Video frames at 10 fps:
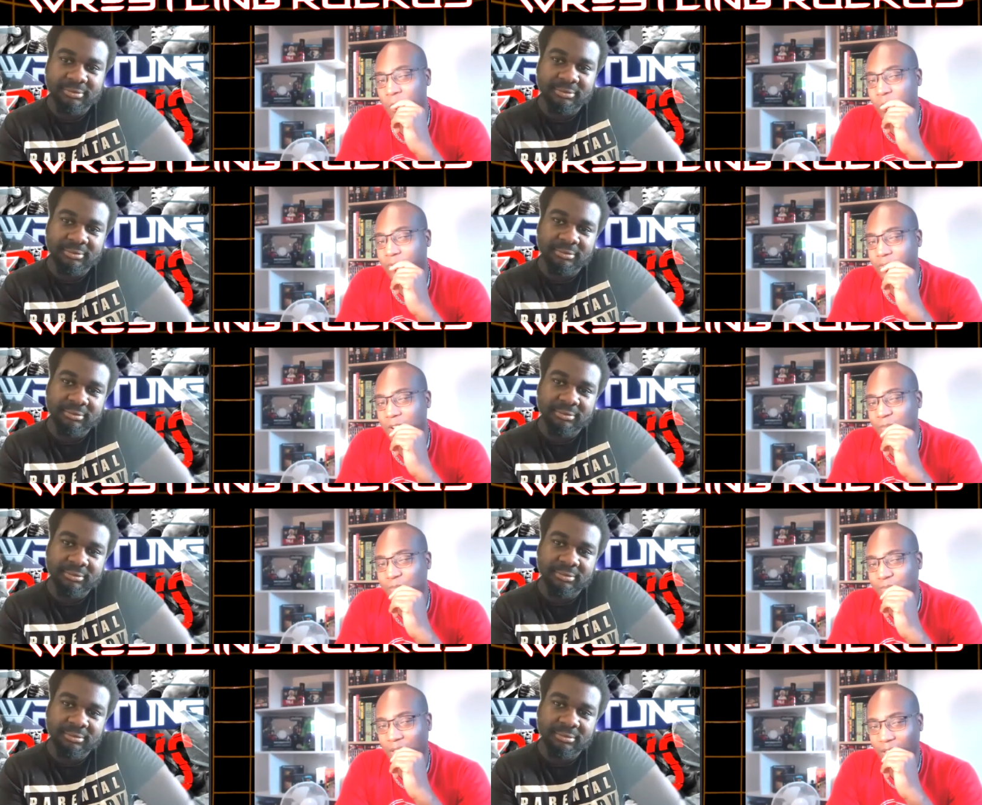Speaker 1: with um
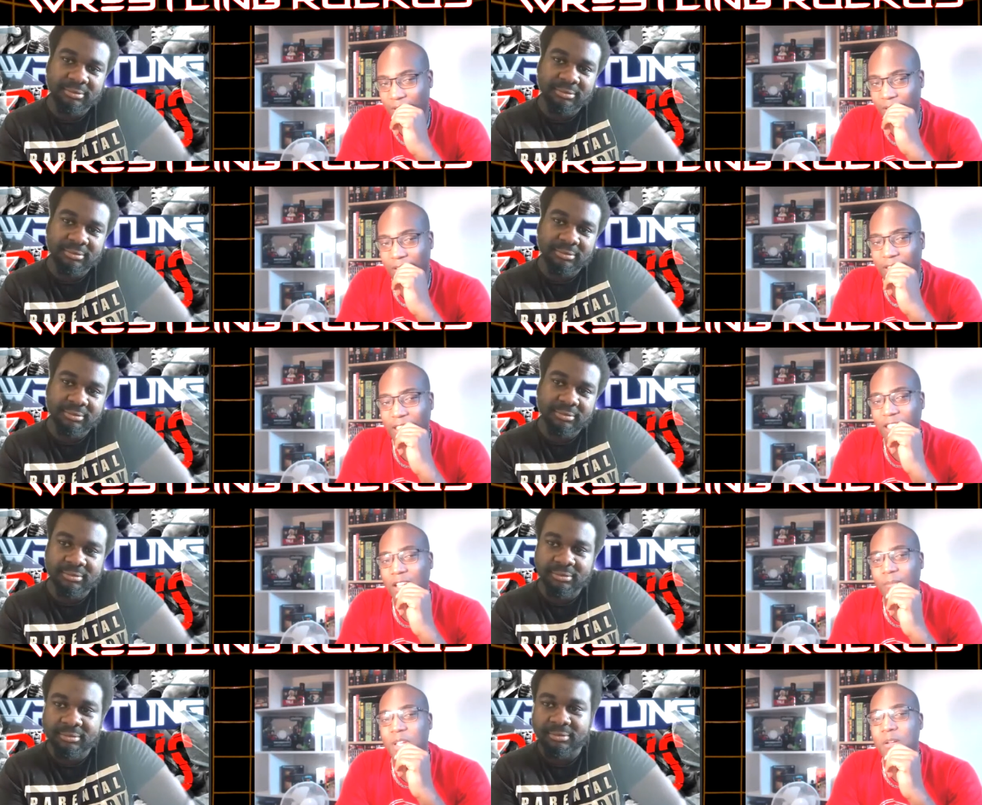I'm
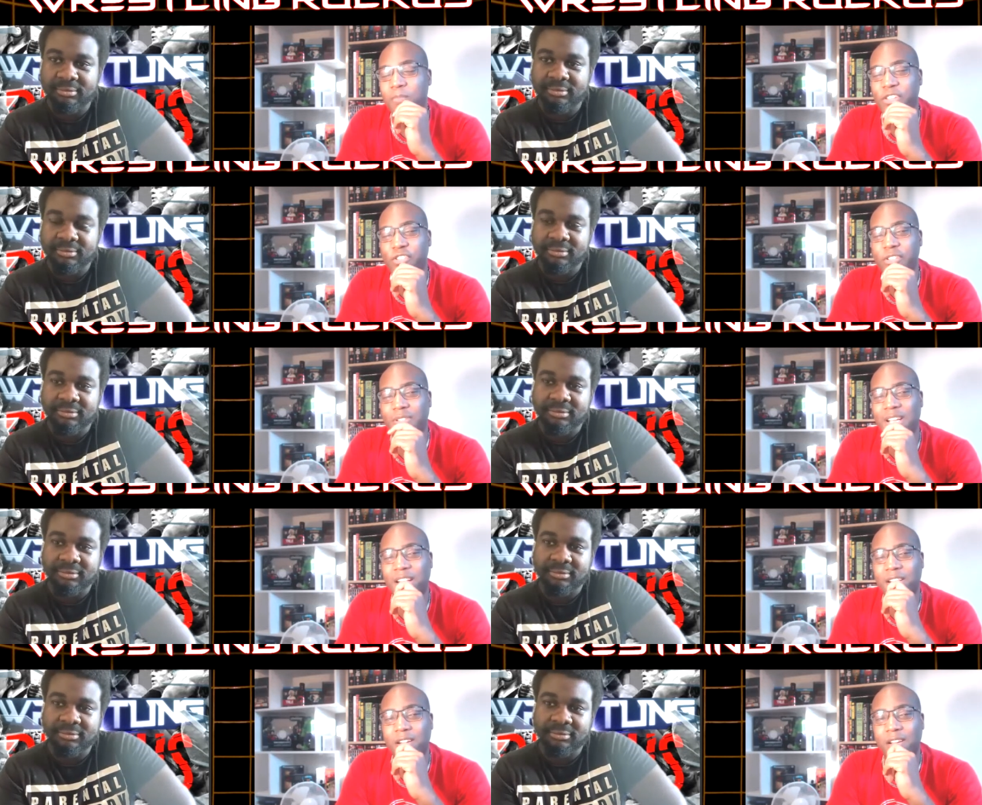hearing bitching like
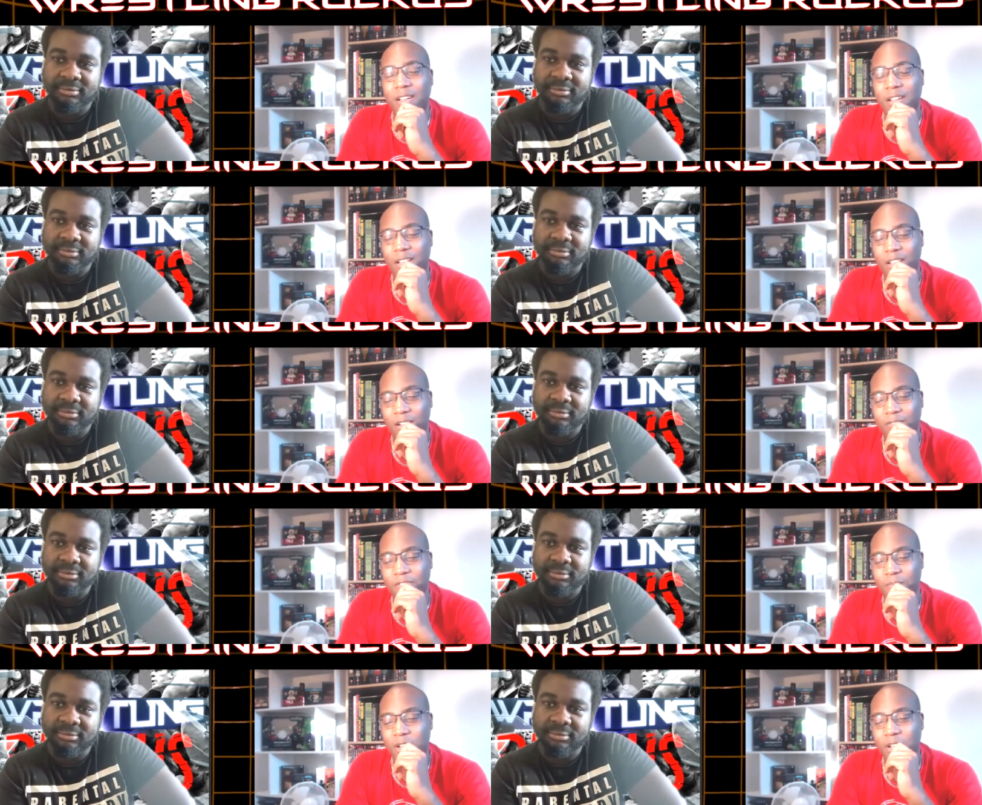uh, from
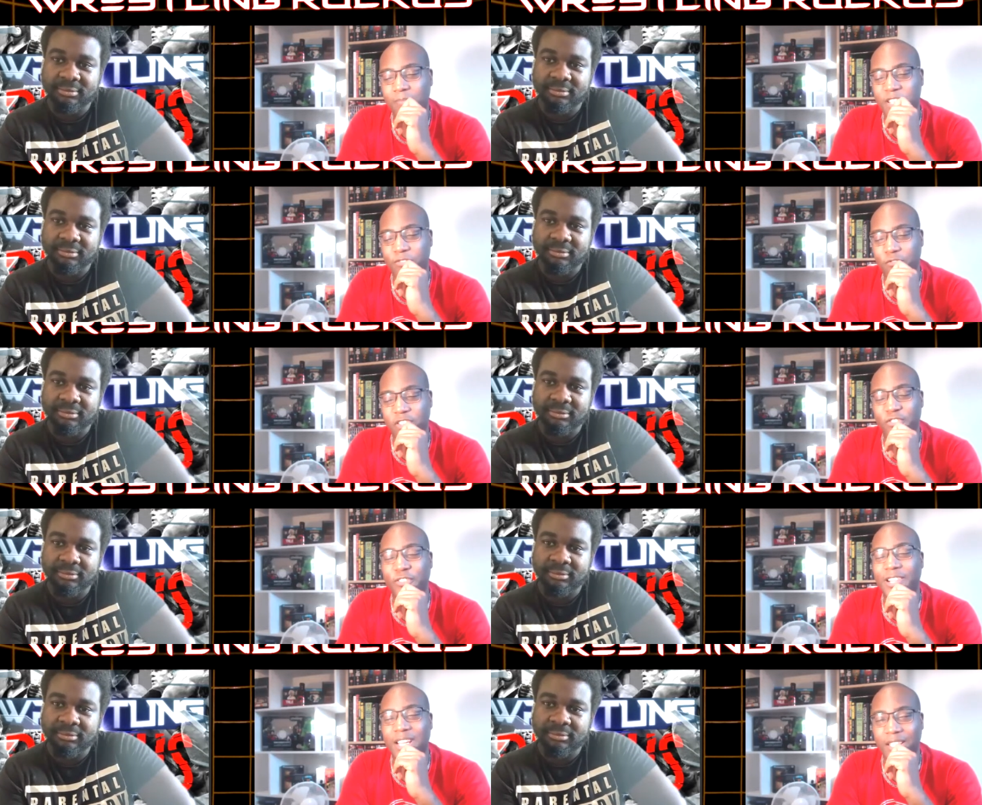uh, best friends
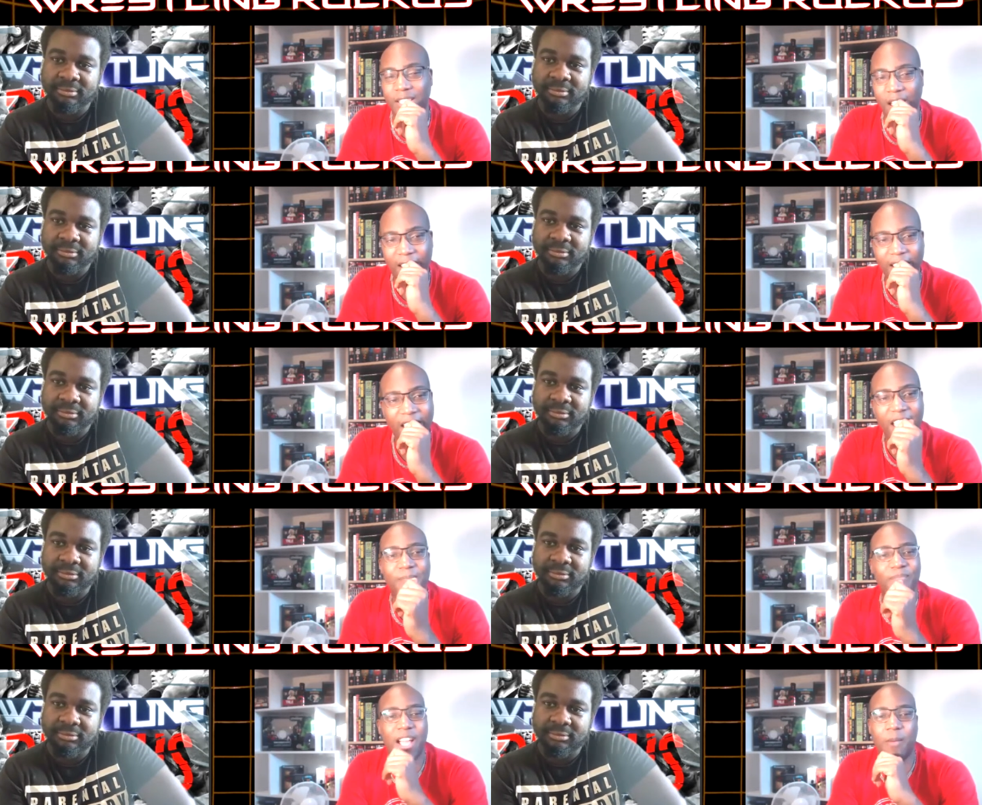online,
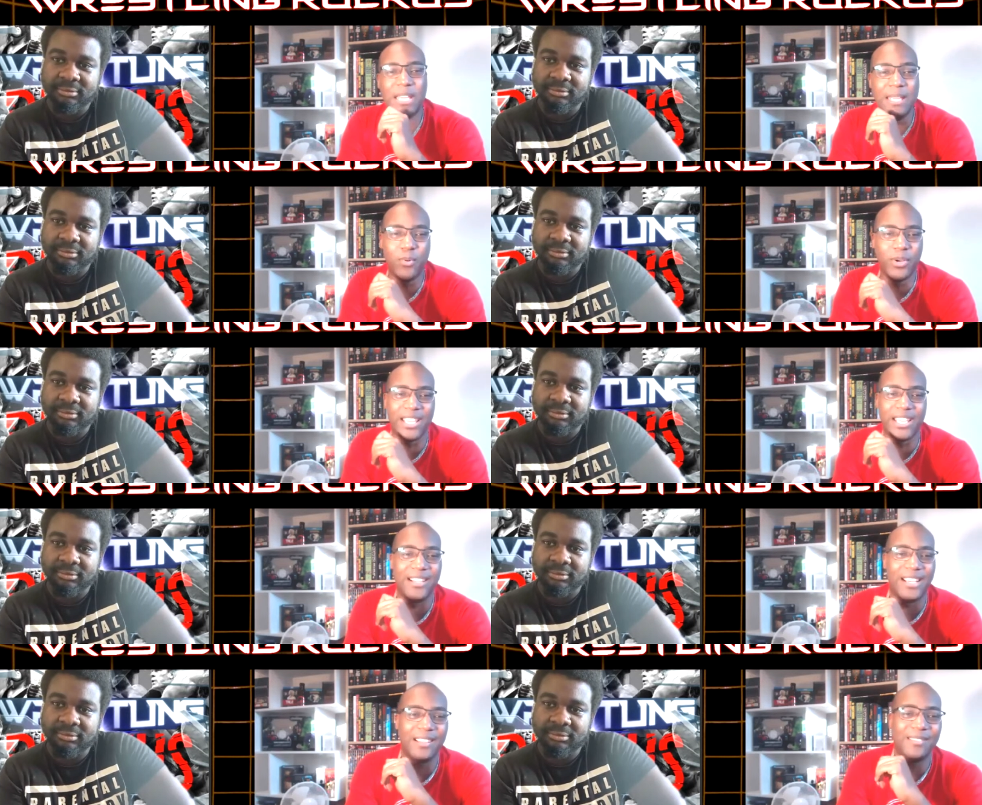how people are getting
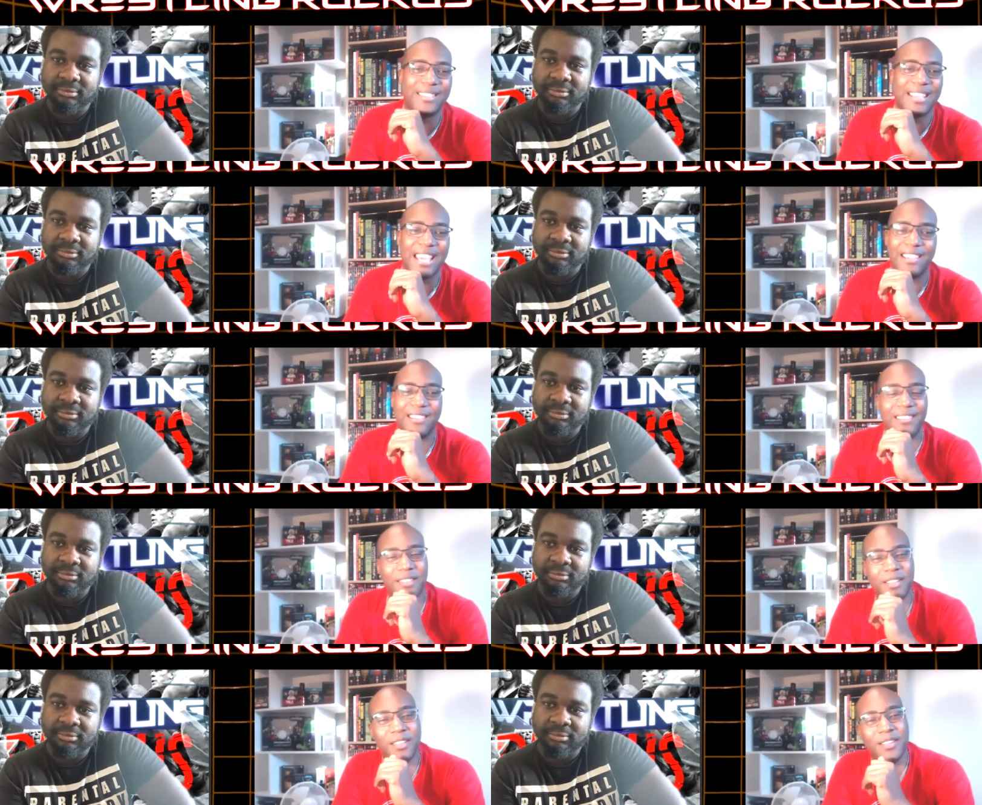like tag
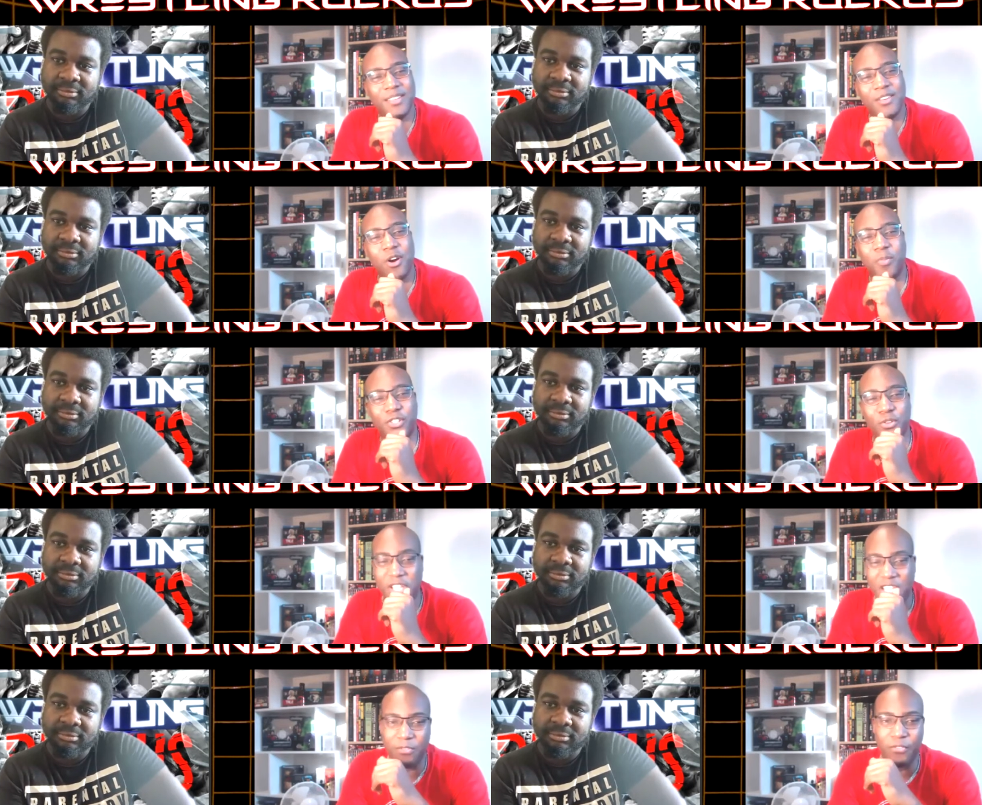opportunities
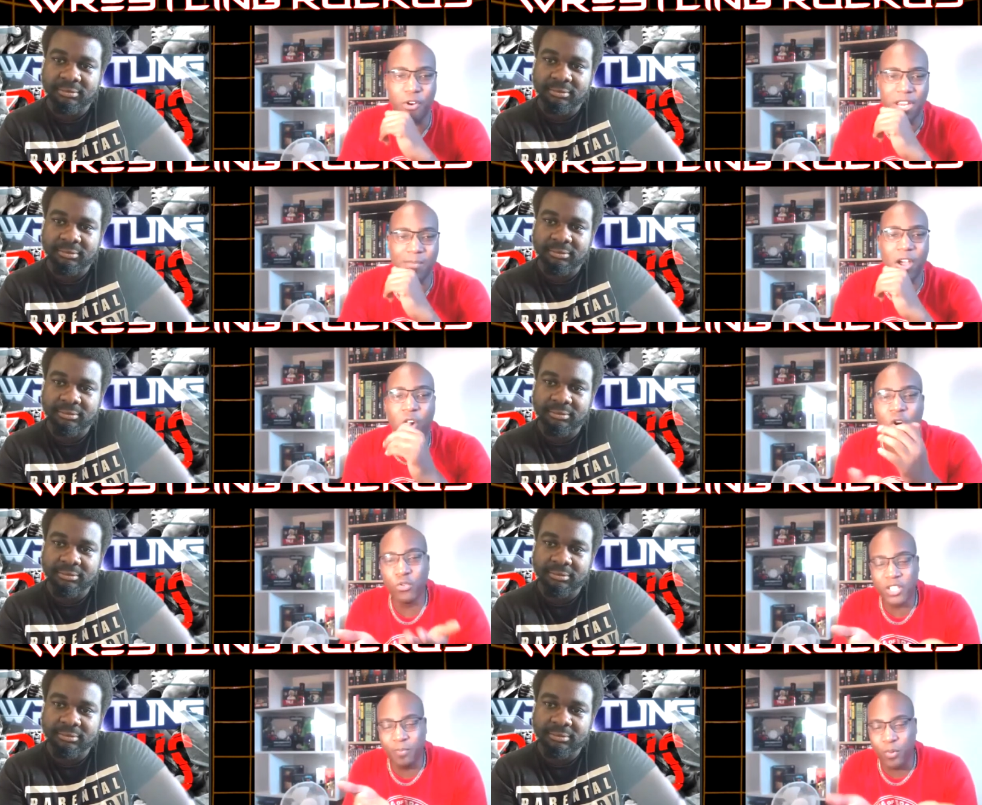before them. The whole
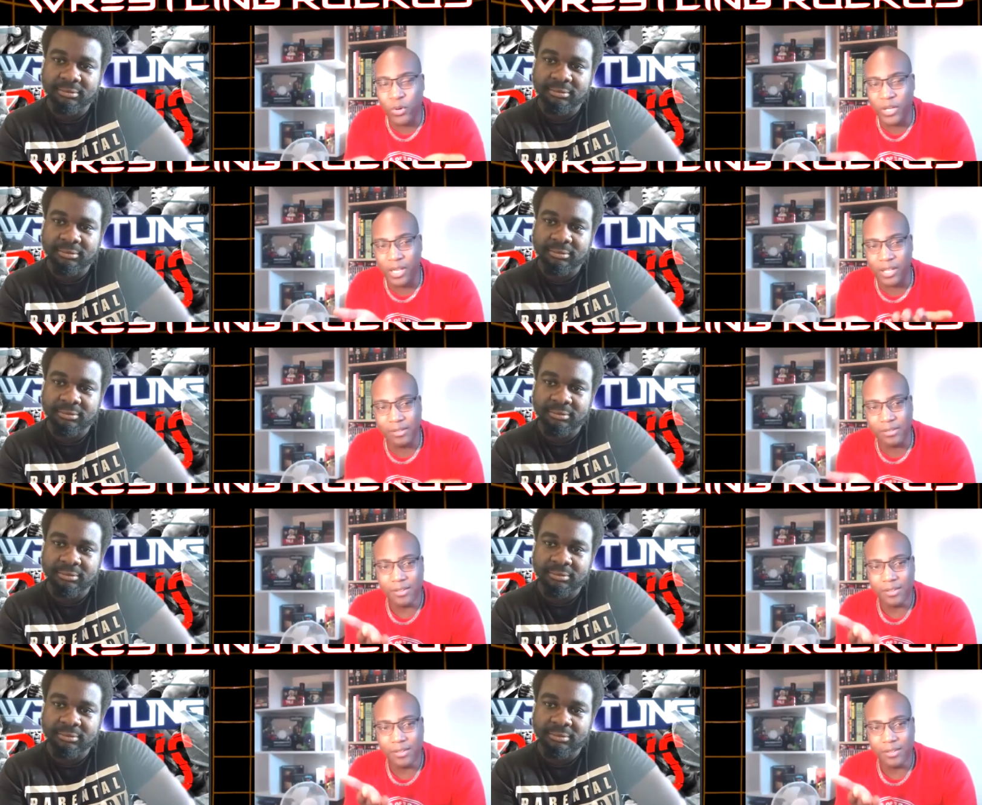sporting